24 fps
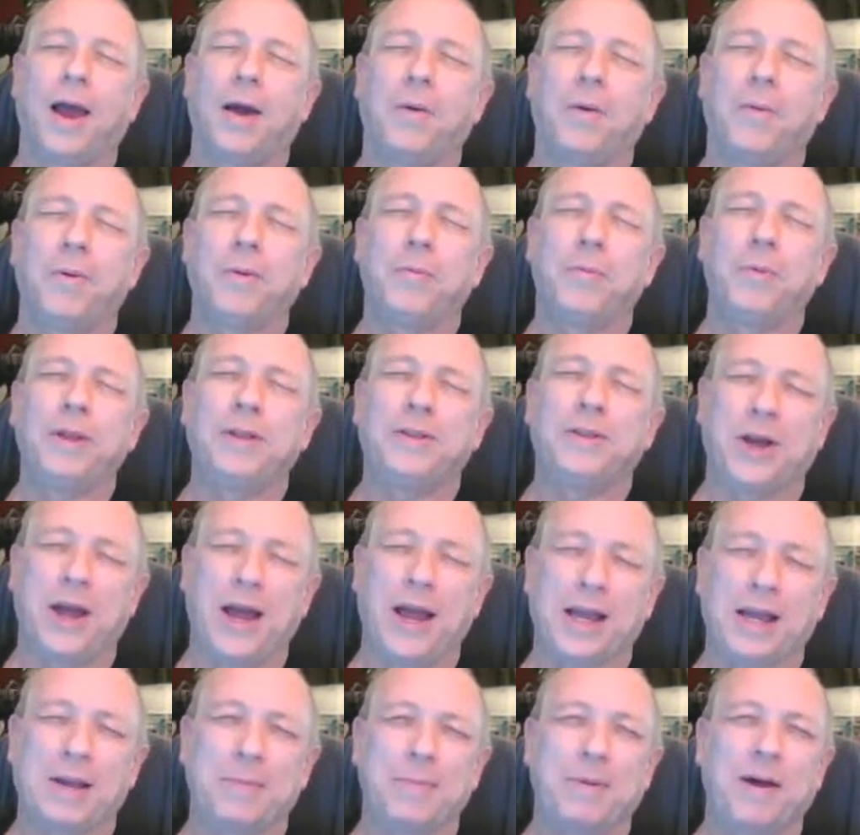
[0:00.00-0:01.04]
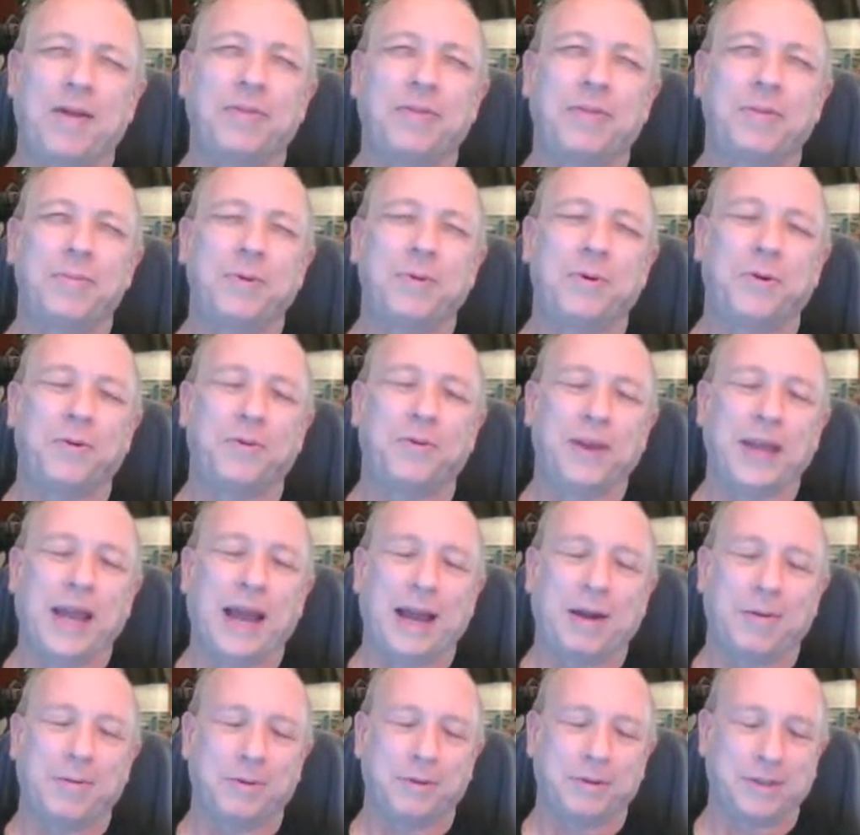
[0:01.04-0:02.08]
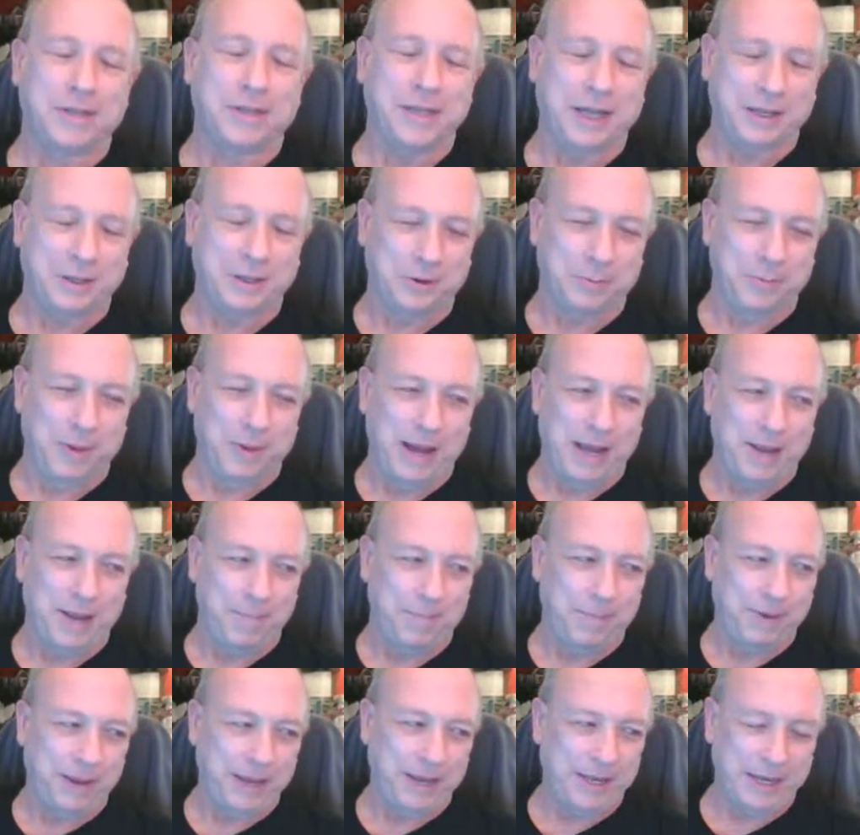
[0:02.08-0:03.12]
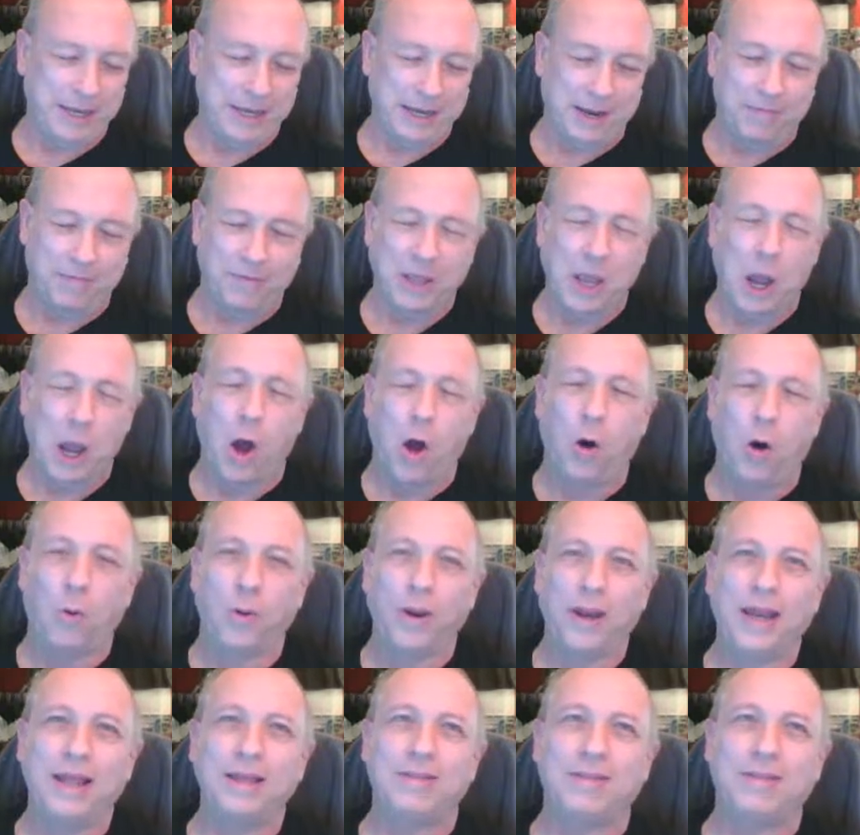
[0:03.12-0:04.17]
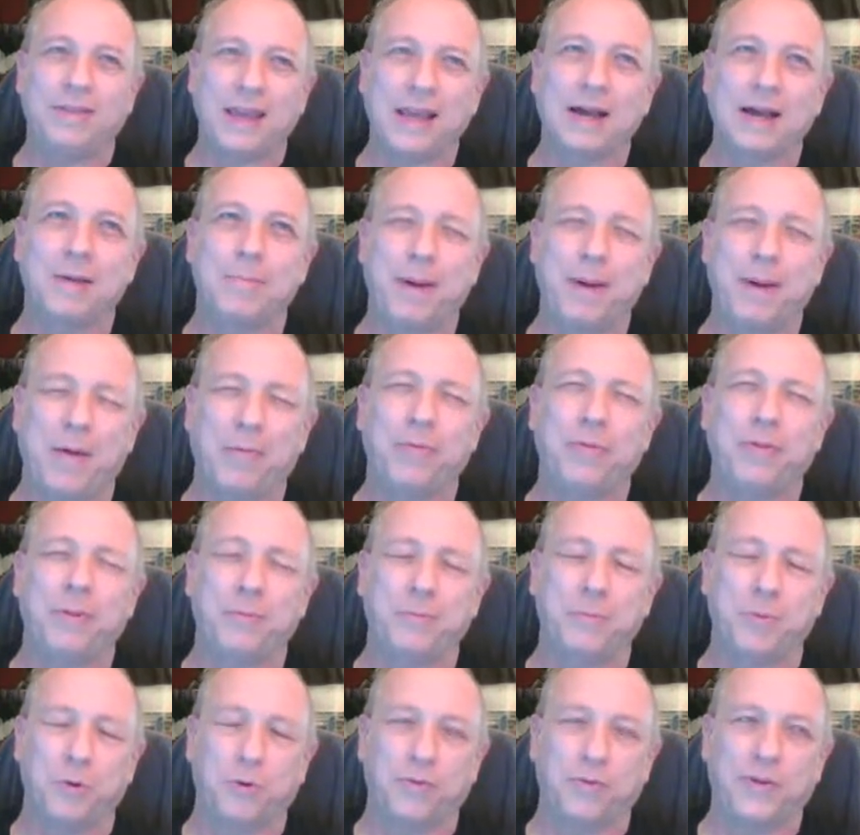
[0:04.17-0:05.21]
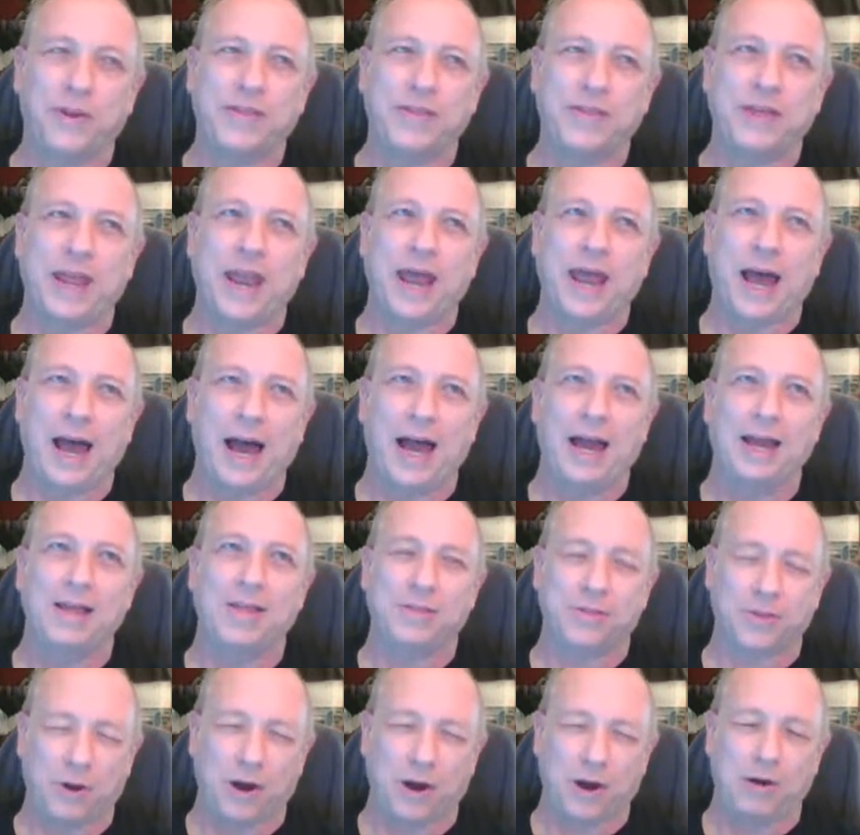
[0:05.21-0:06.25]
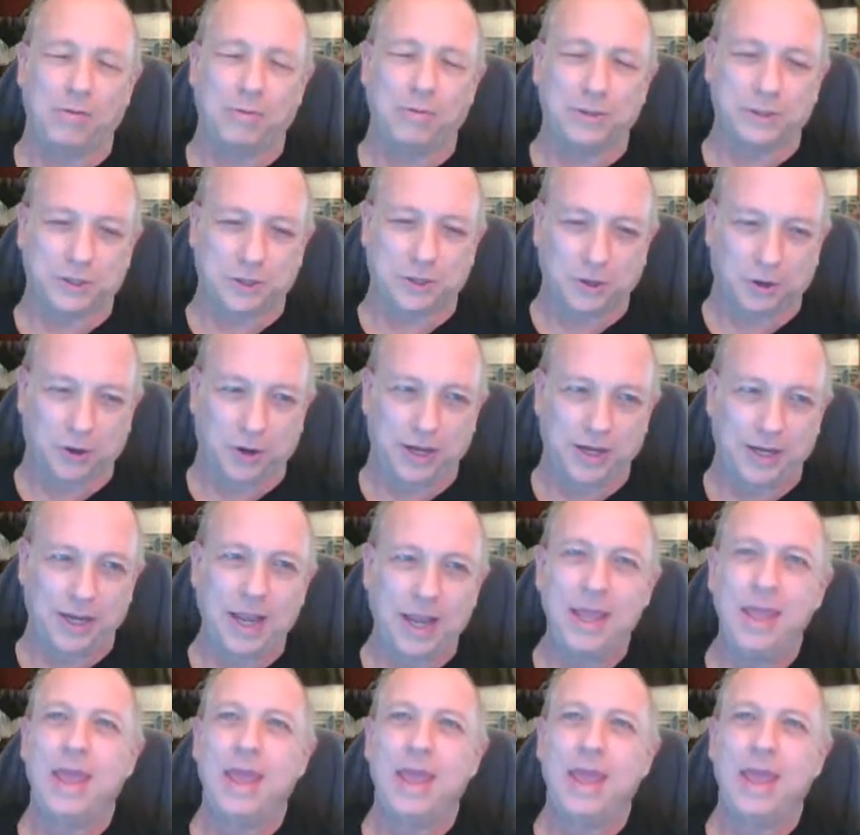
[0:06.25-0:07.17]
when we talk about the movie, I will tell you my opinion of the only thing about the movie that I thought was good